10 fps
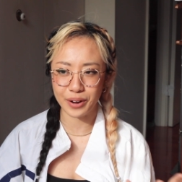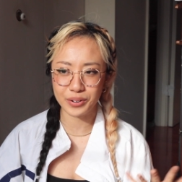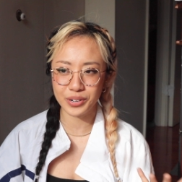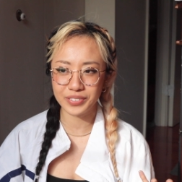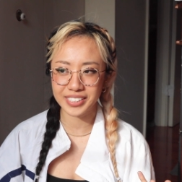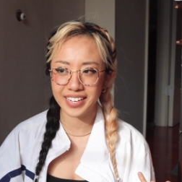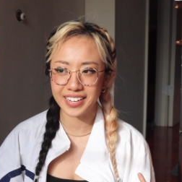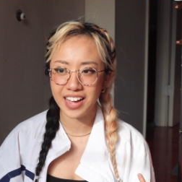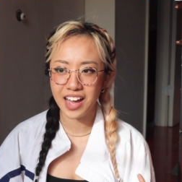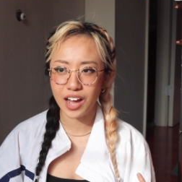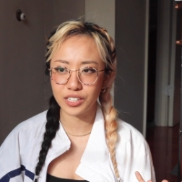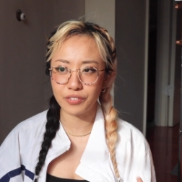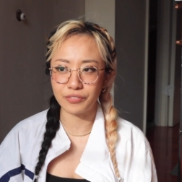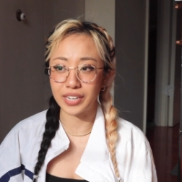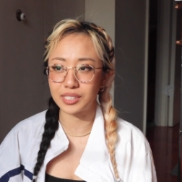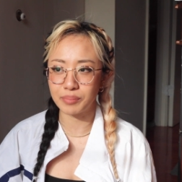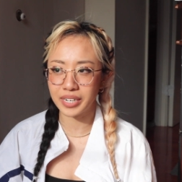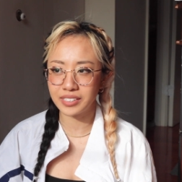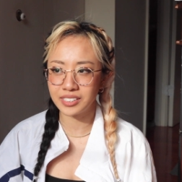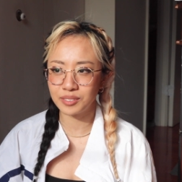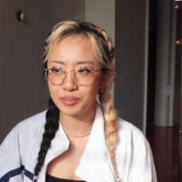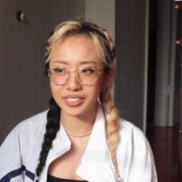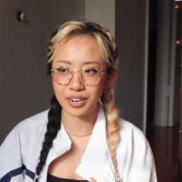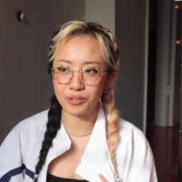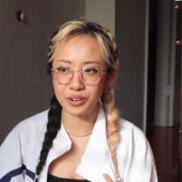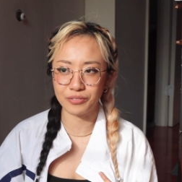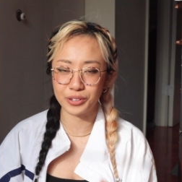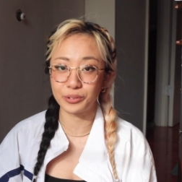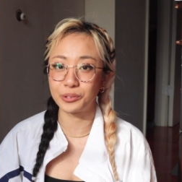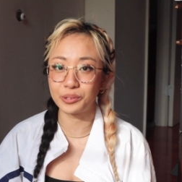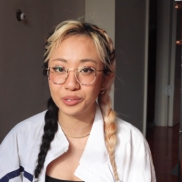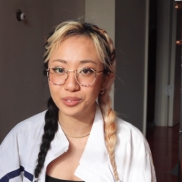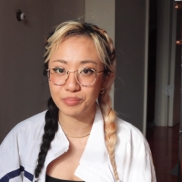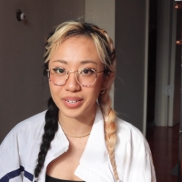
I don't know if it's like a defense mechanism because I don't want to feel old,